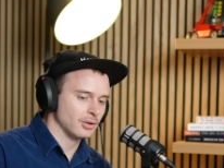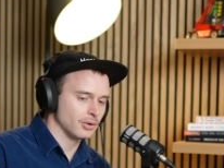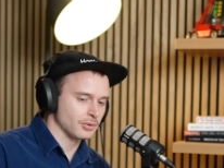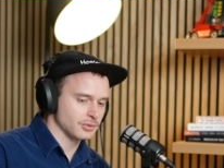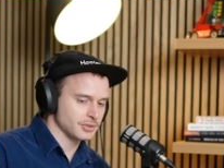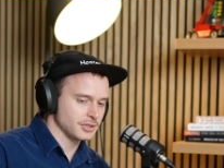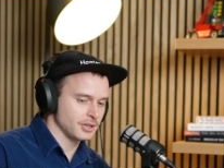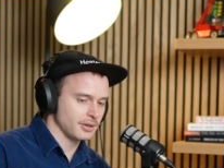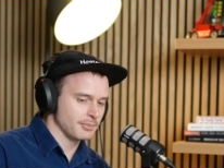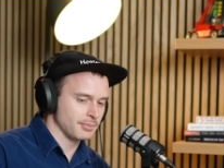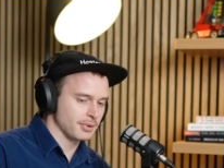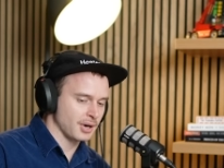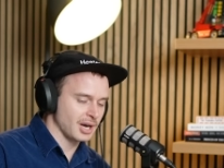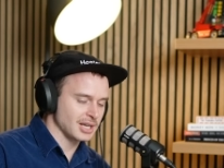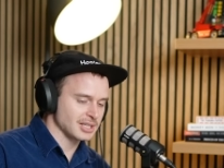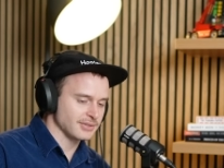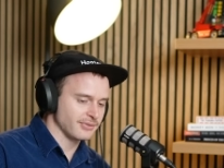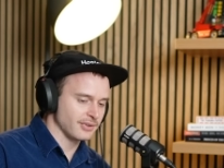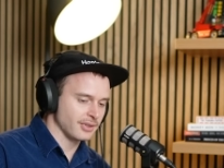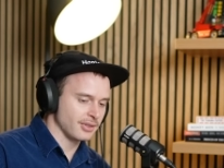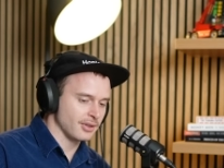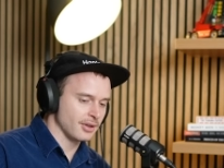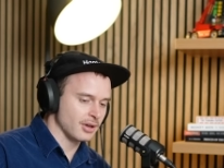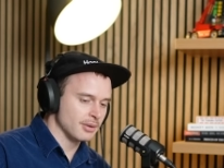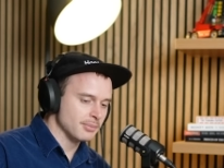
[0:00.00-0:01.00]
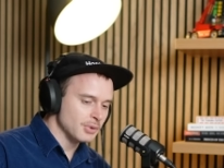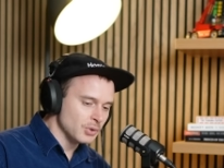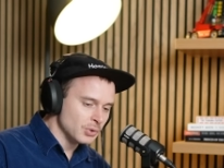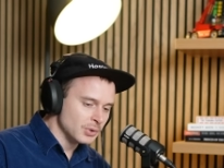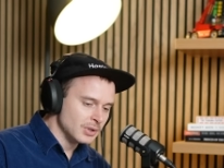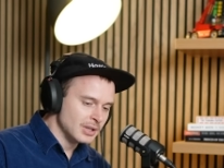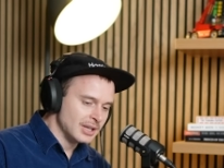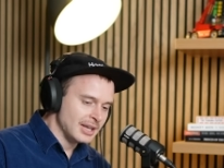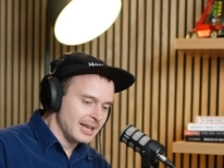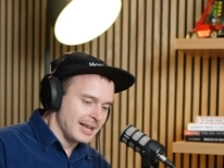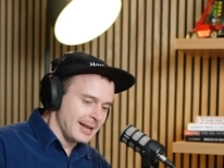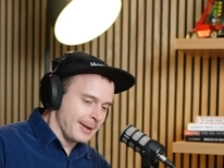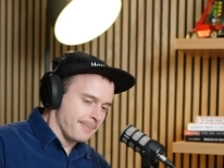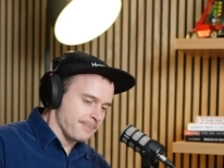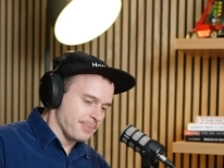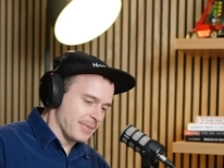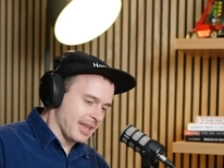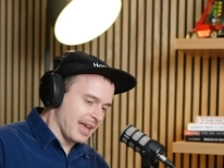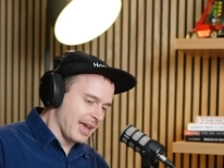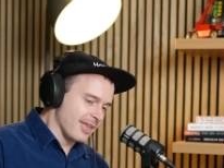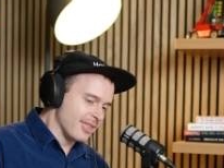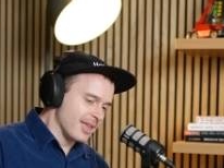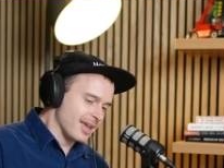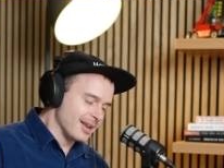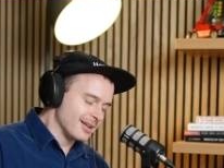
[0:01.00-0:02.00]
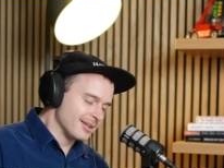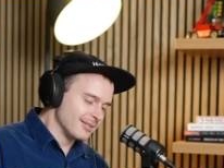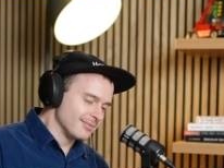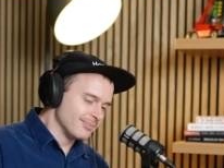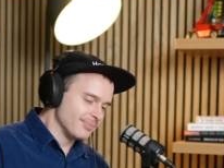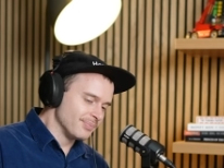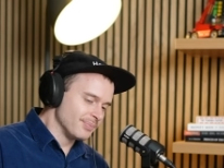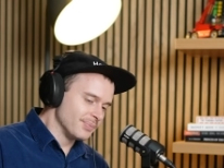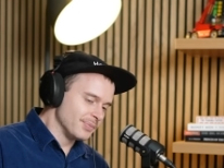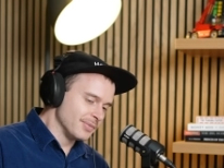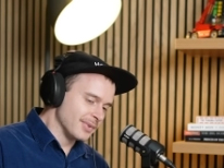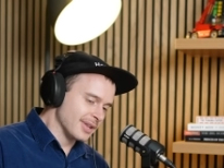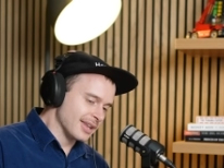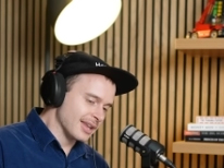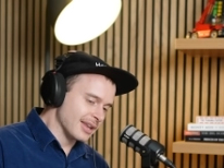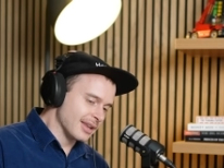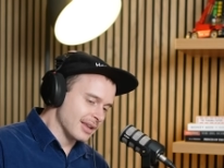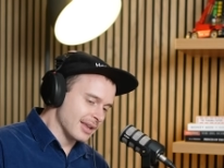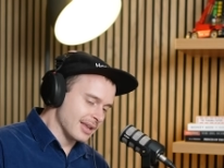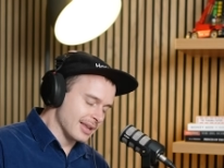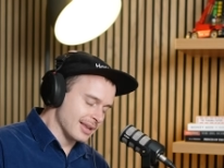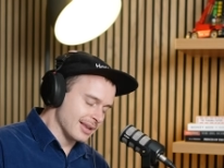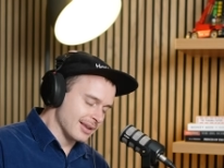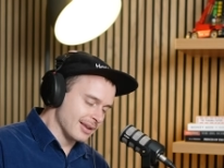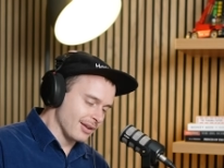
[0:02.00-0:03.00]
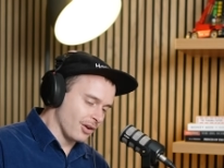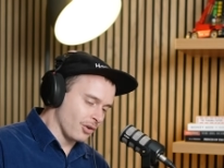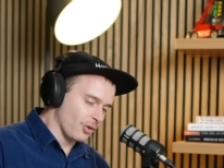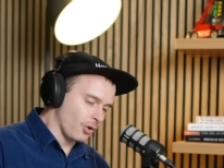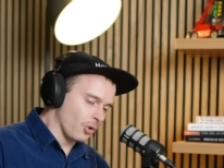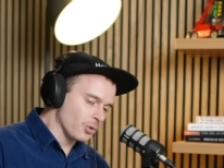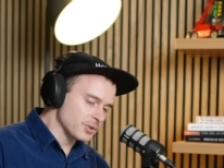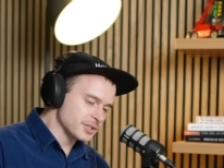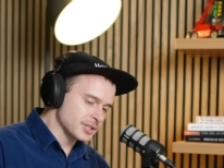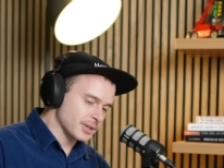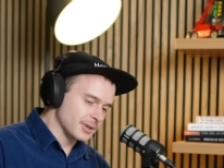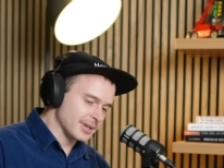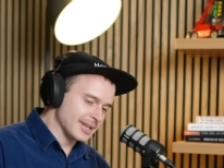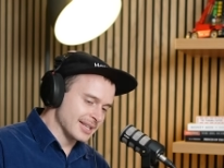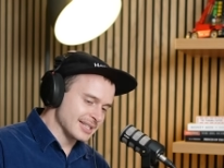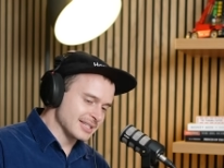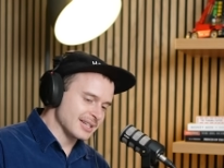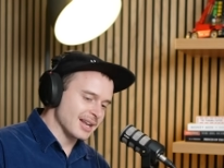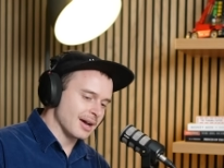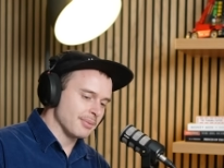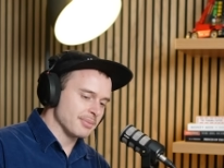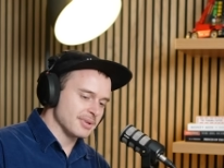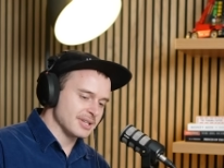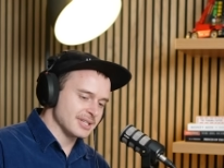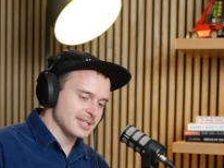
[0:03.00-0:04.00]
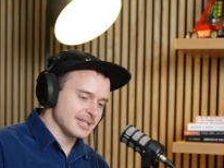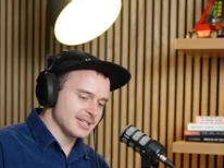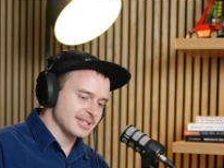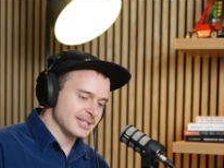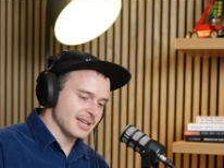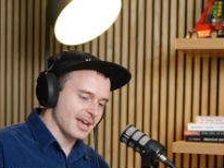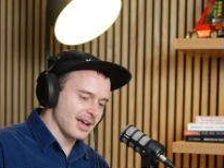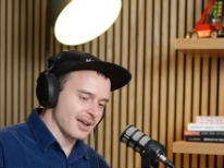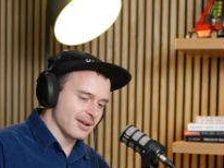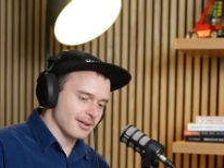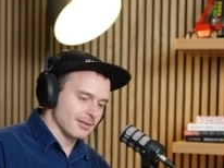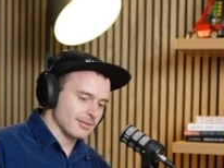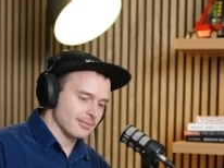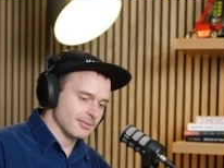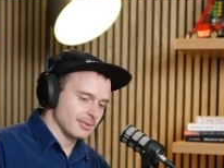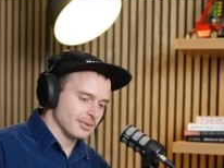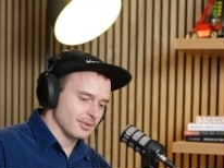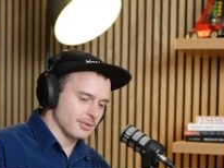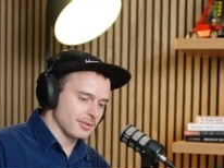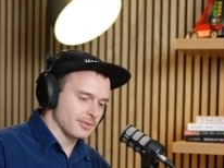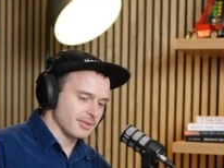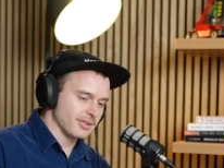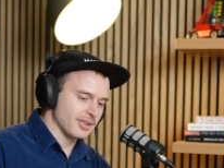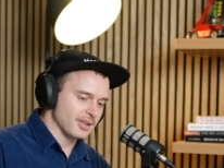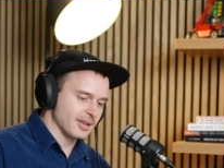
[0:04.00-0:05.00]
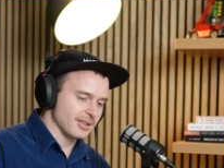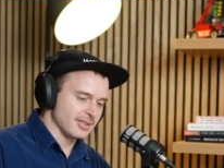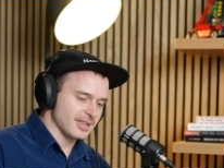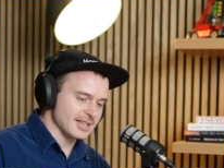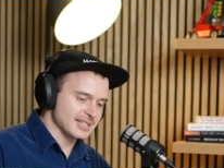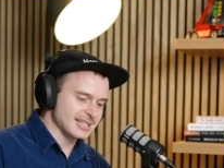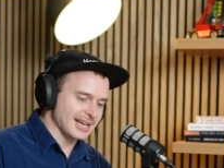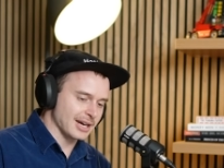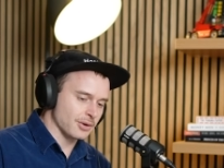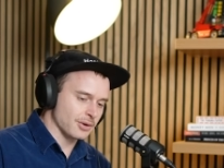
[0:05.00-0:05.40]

long-term price for thermal. And then he also on his numbers, he's saying, look, this